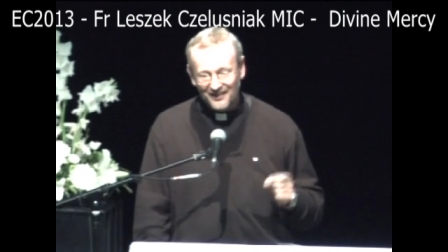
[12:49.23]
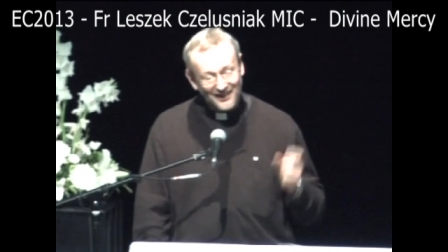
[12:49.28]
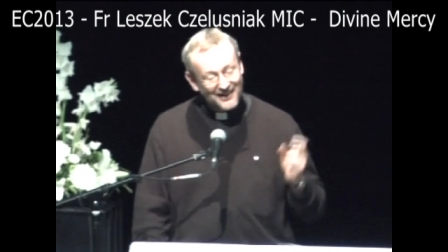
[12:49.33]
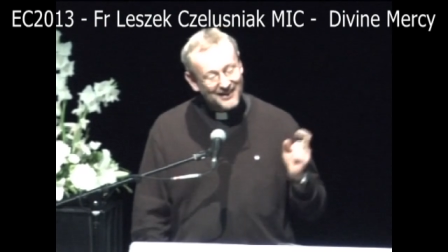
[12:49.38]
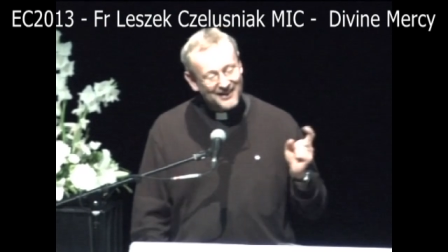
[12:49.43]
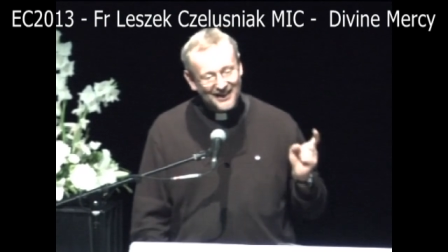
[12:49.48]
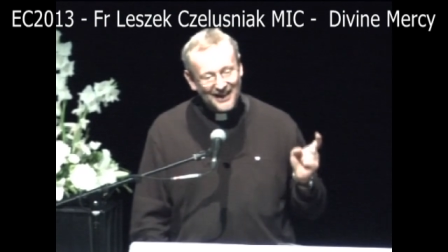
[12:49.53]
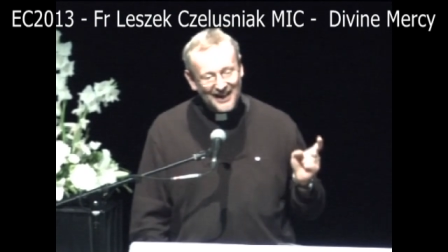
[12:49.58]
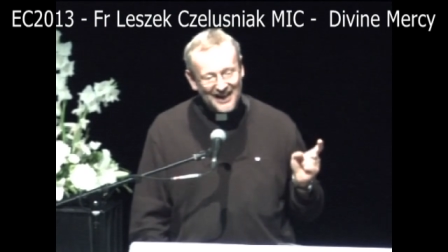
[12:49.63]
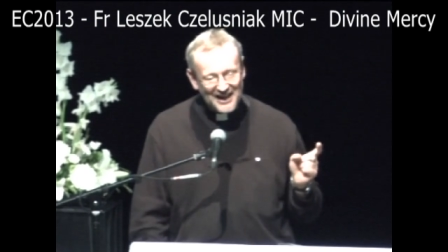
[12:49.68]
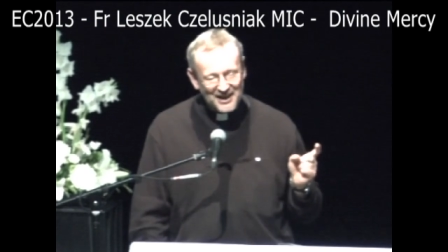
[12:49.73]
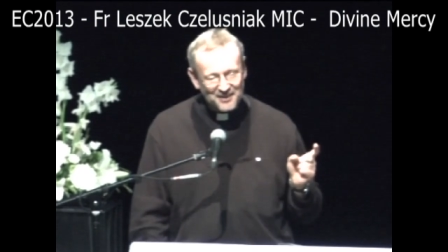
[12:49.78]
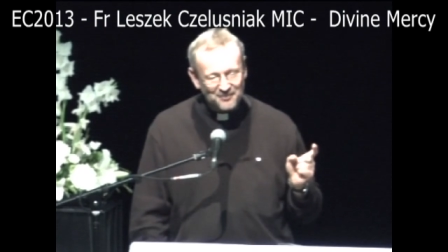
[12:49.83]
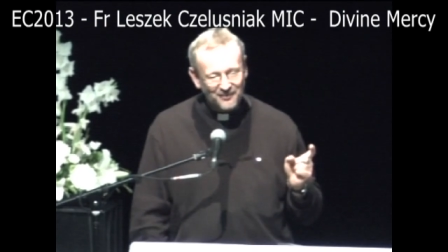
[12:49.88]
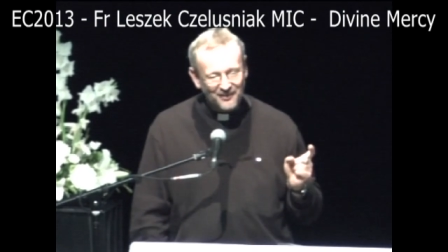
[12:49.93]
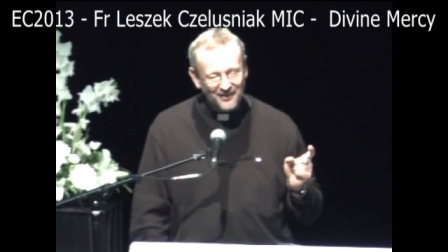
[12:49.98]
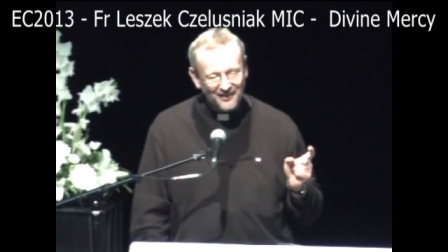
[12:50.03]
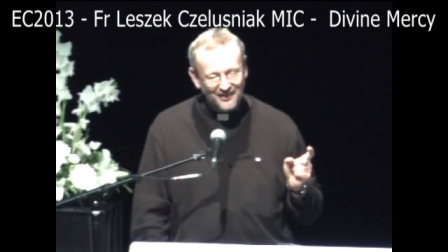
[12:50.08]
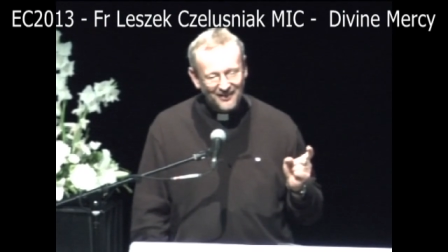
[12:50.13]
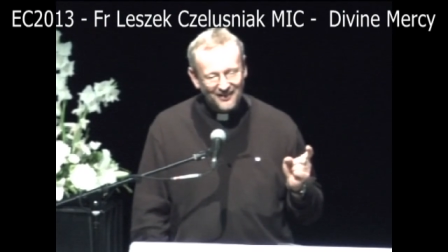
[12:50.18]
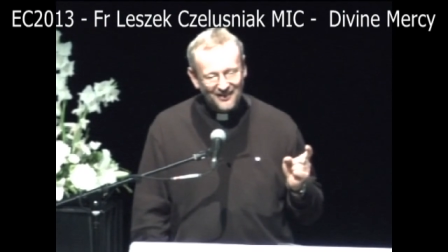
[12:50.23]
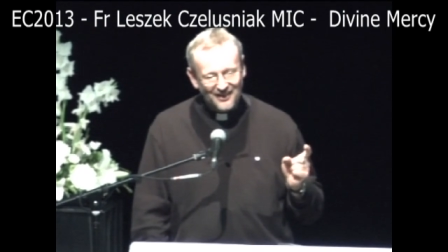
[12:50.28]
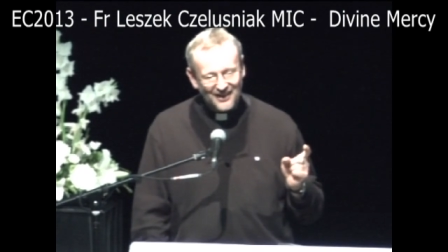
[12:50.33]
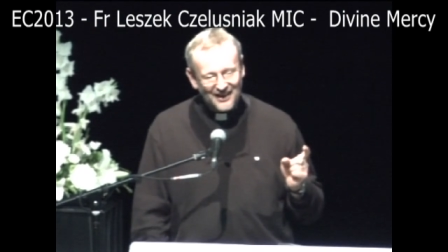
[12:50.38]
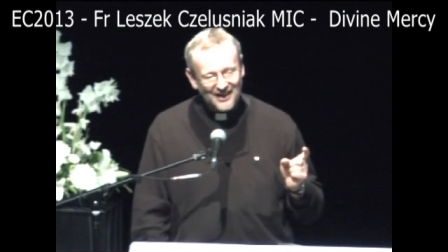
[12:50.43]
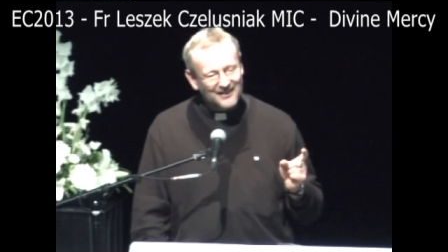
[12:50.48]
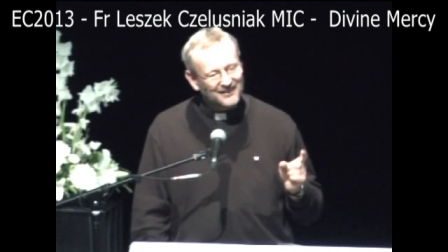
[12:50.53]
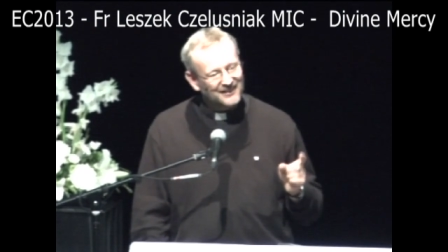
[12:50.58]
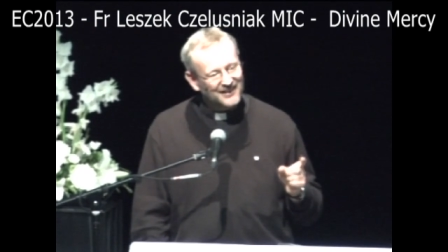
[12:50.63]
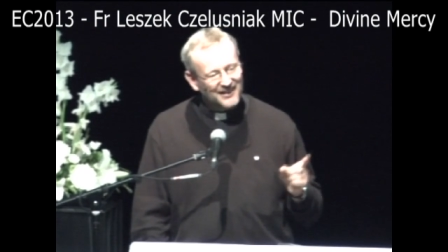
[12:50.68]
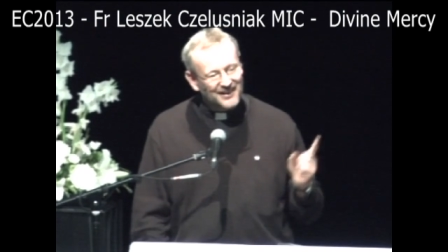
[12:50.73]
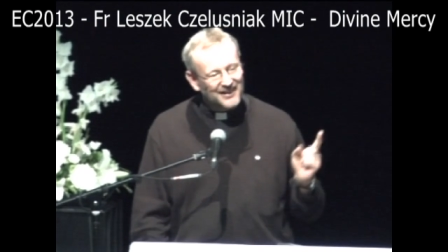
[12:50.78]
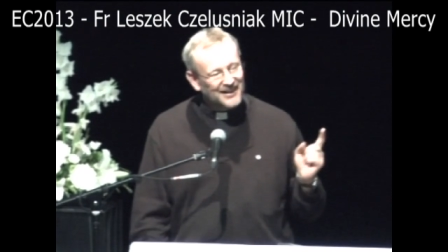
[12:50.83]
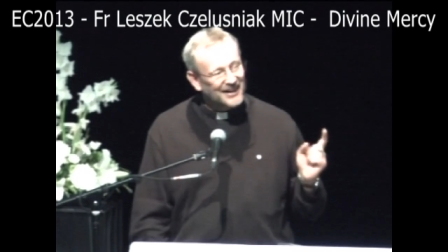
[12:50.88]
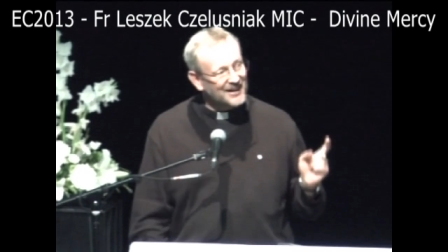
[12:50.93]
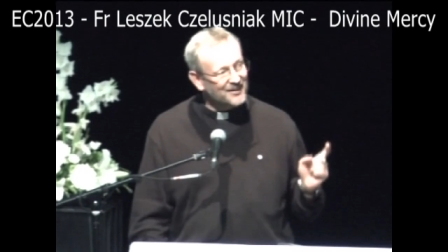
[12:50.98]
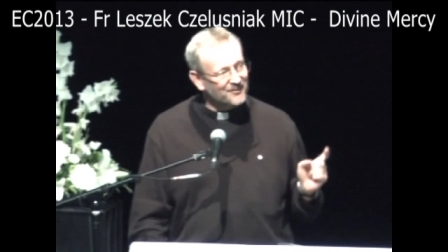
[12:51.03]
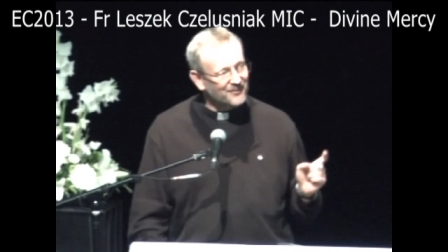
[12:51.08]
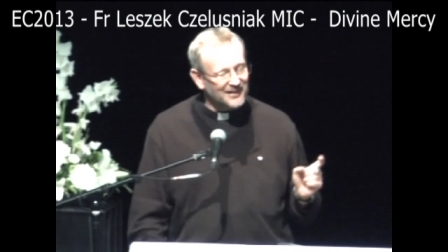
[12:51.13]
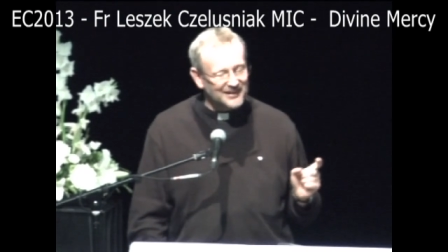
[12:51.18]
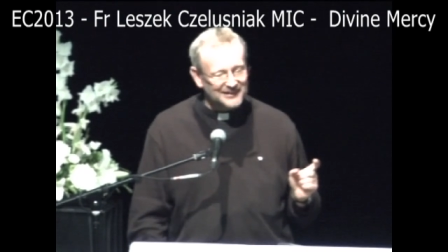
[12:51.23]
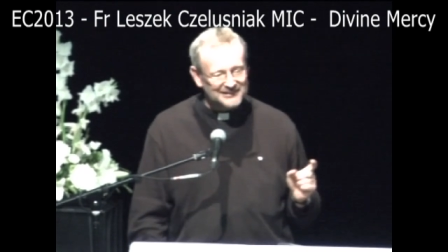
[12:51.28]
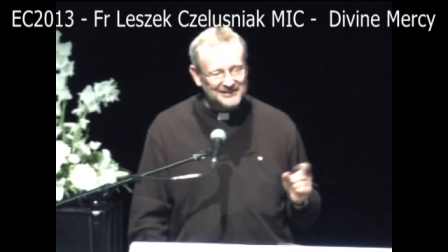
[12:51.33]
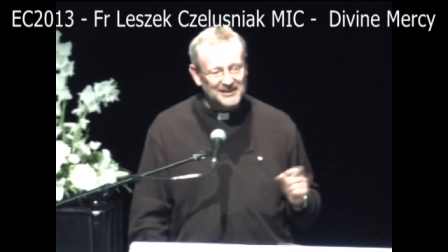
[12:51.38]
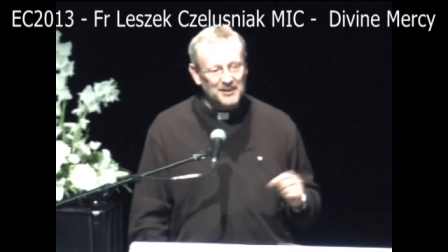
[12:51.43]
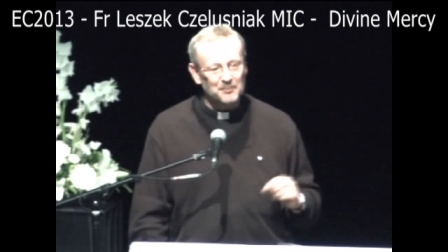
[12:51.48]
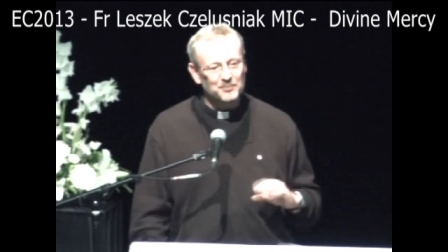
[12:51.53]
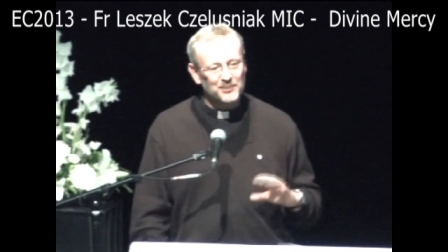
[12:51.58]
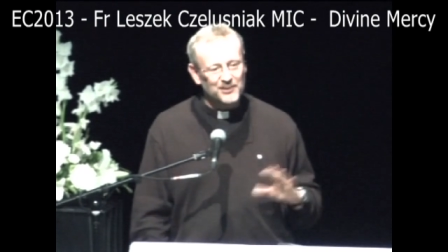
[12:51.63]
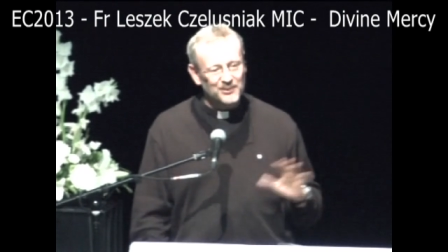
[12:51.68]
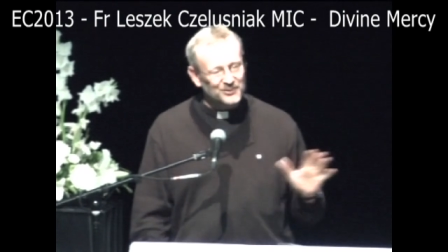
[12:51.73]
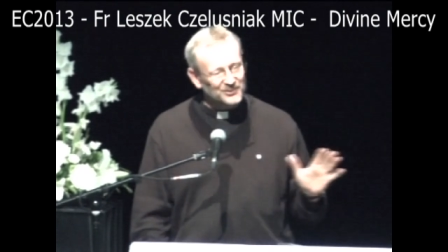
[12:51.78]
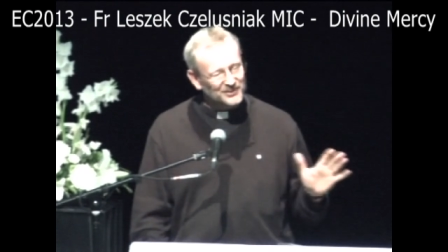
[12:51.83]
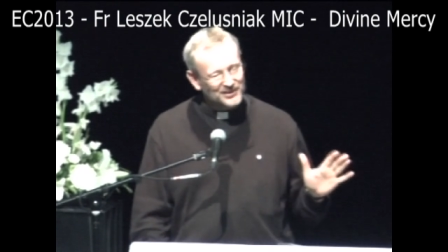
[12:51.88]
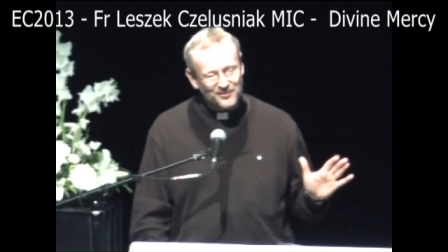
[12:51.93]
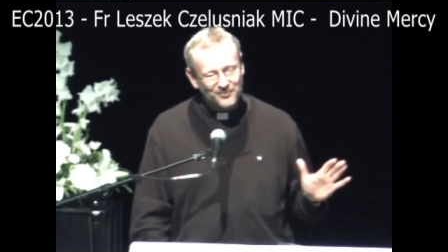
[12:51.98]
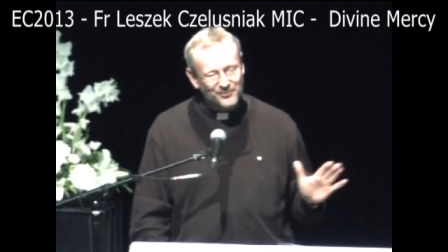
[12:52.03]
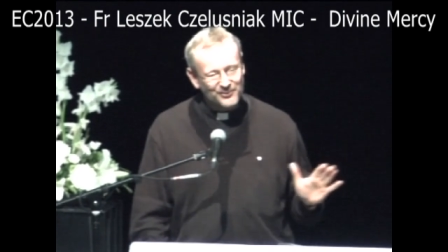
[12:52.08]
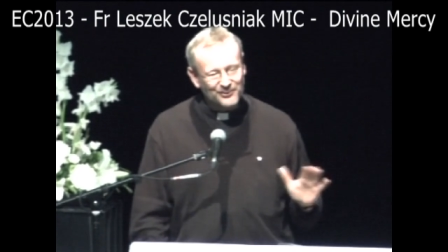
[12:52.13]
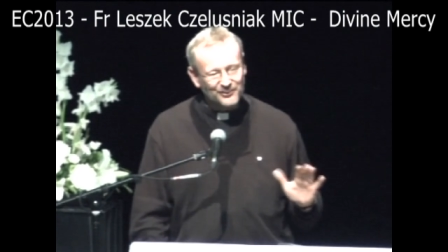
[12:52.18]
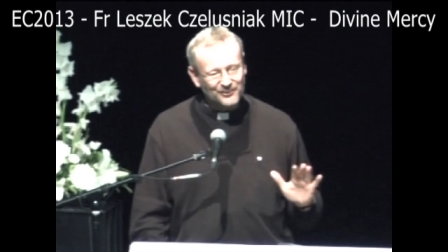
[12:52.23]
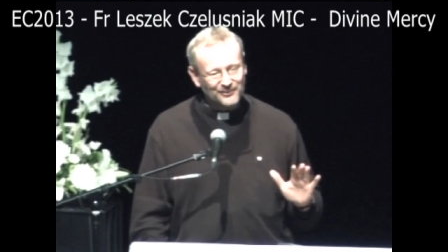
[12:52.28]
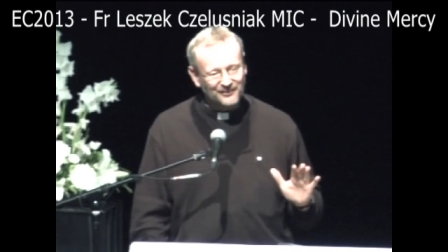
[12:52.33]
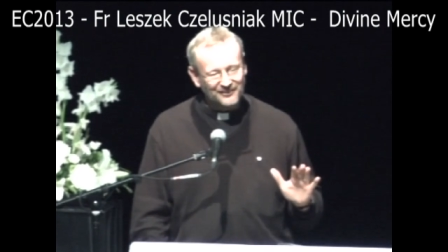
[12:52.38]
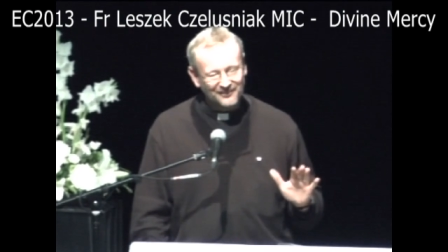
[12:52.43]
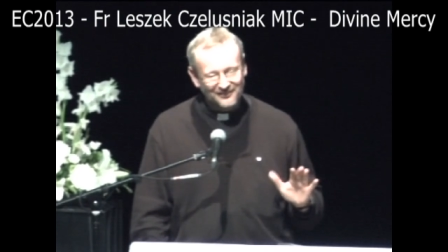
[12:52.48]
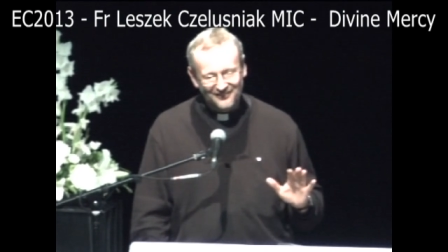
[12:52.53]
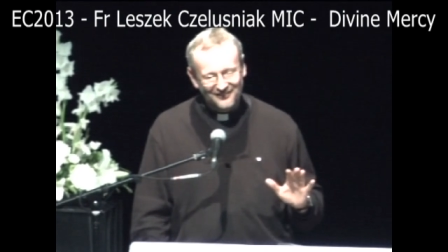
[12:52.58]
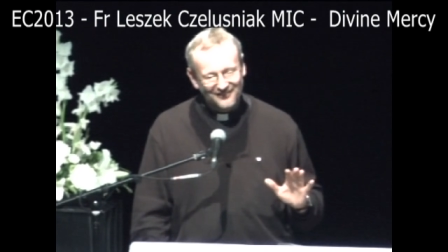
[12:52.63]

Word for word: He came and he gave us the beautiful